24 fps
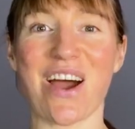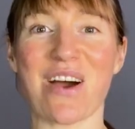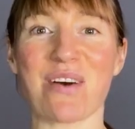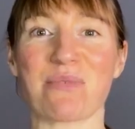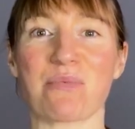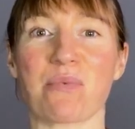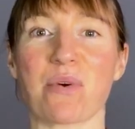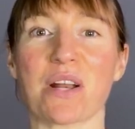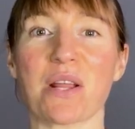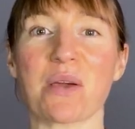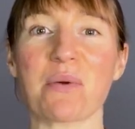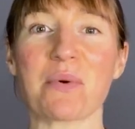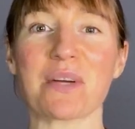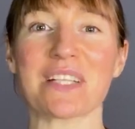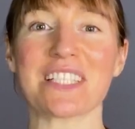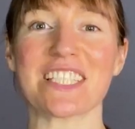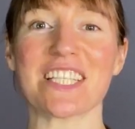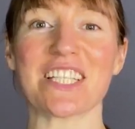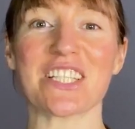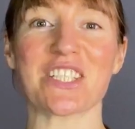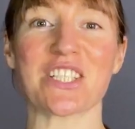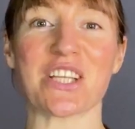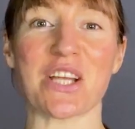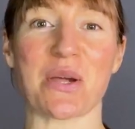What I want
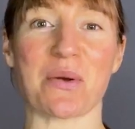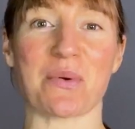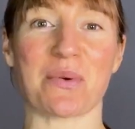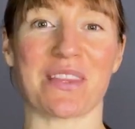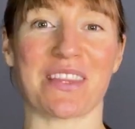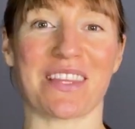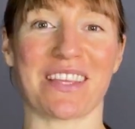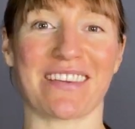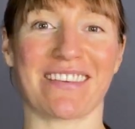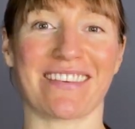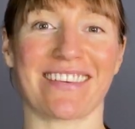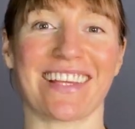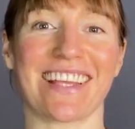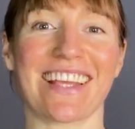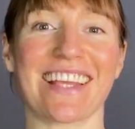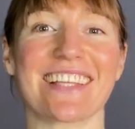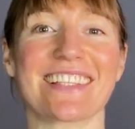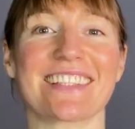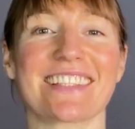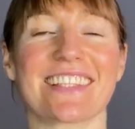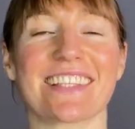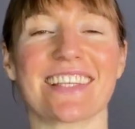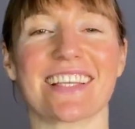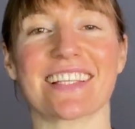to share with you
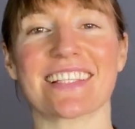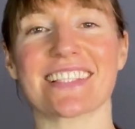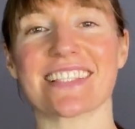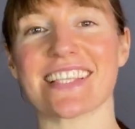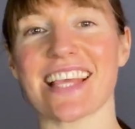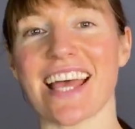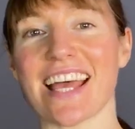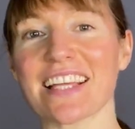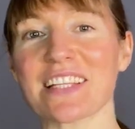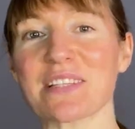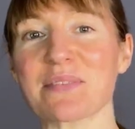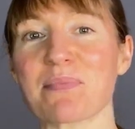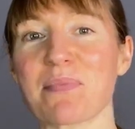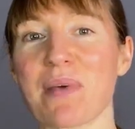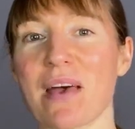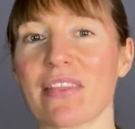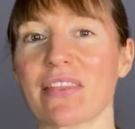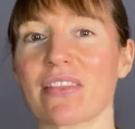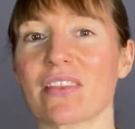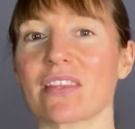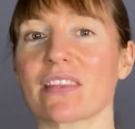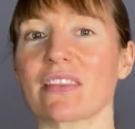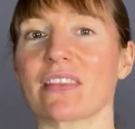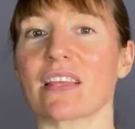is the exact
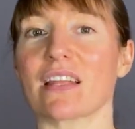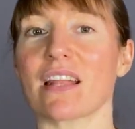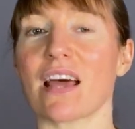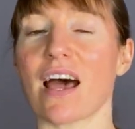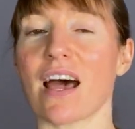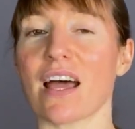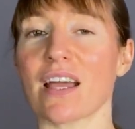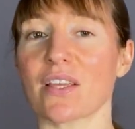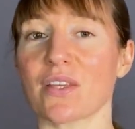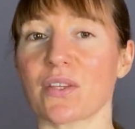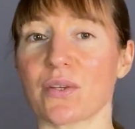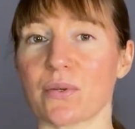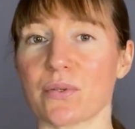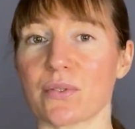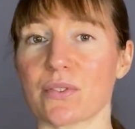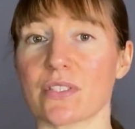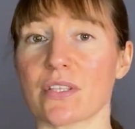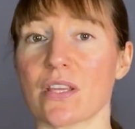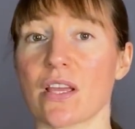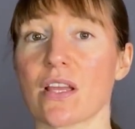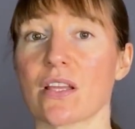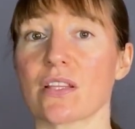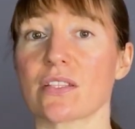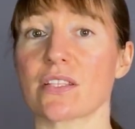method that I use
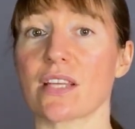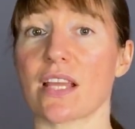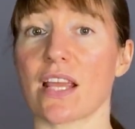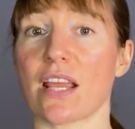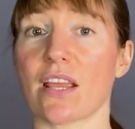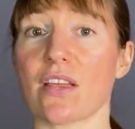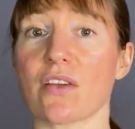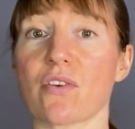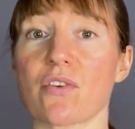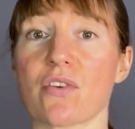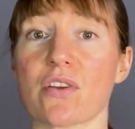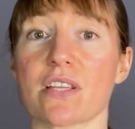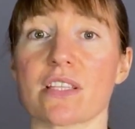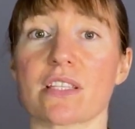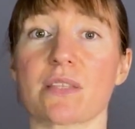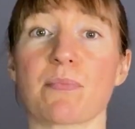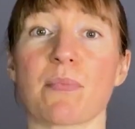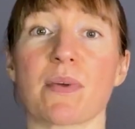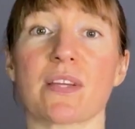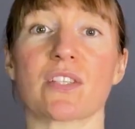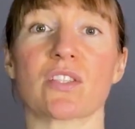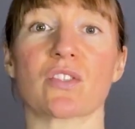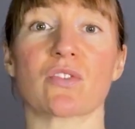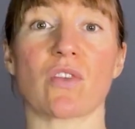to increase
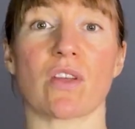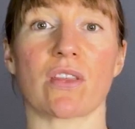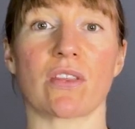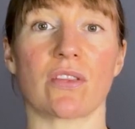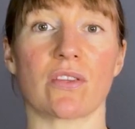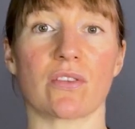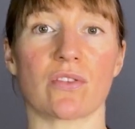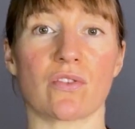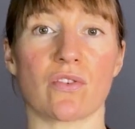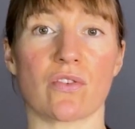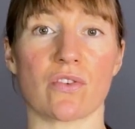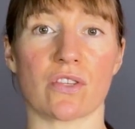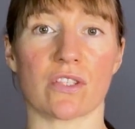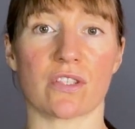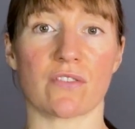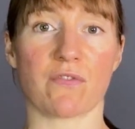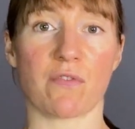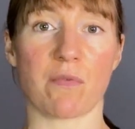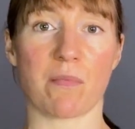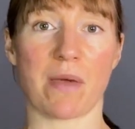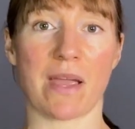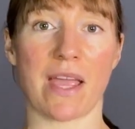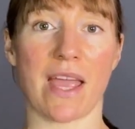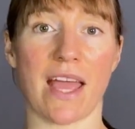my strength endurance
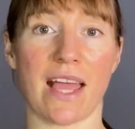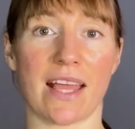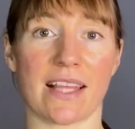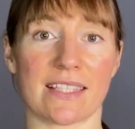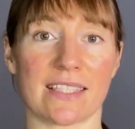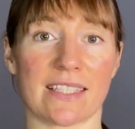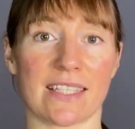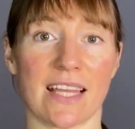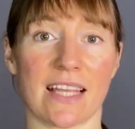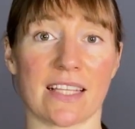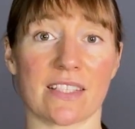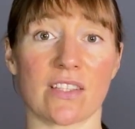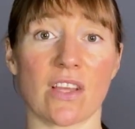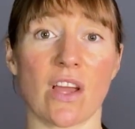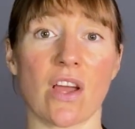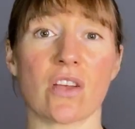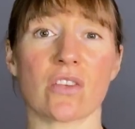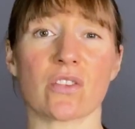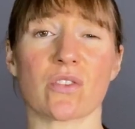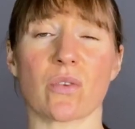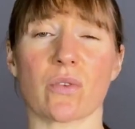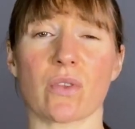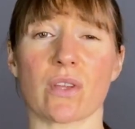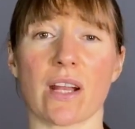for my handstands
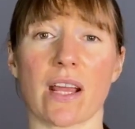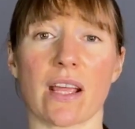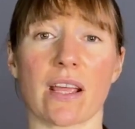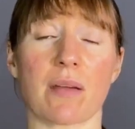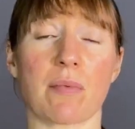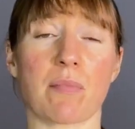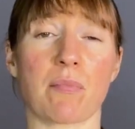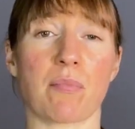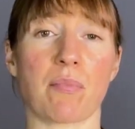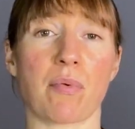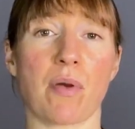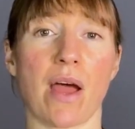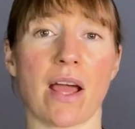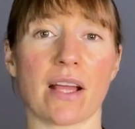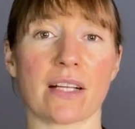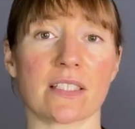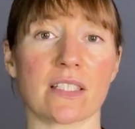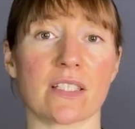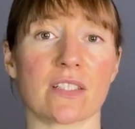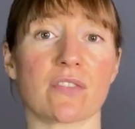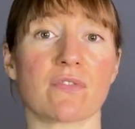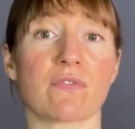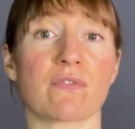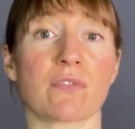so that I can
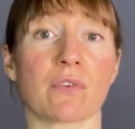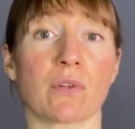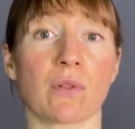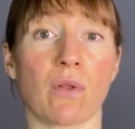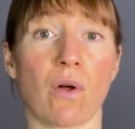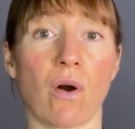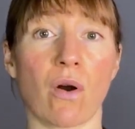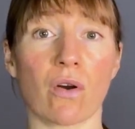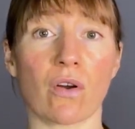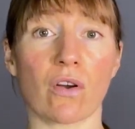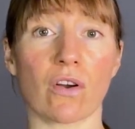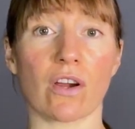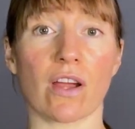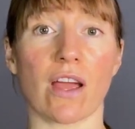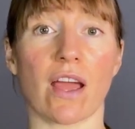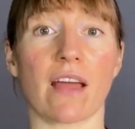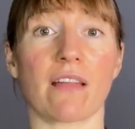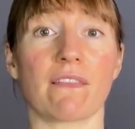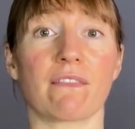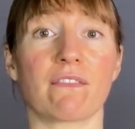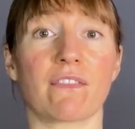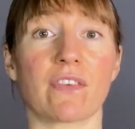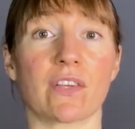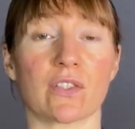practice for longer
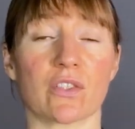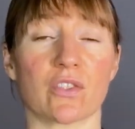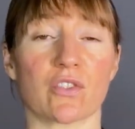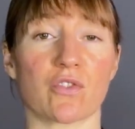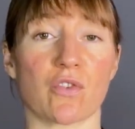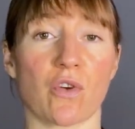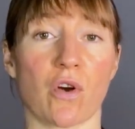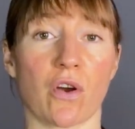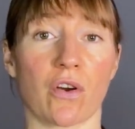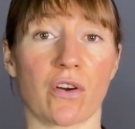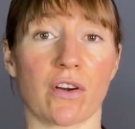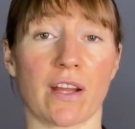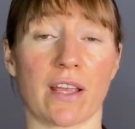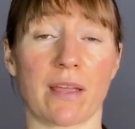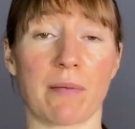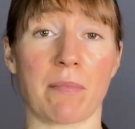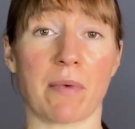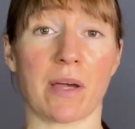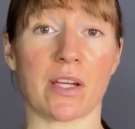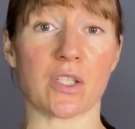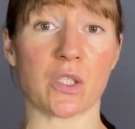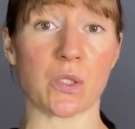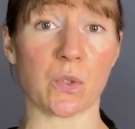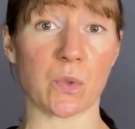and feel stronger in
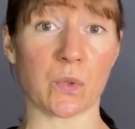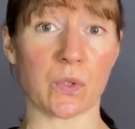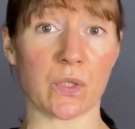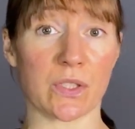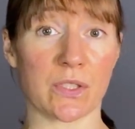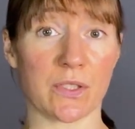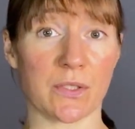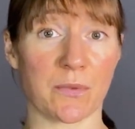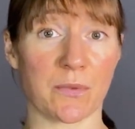my shoulders.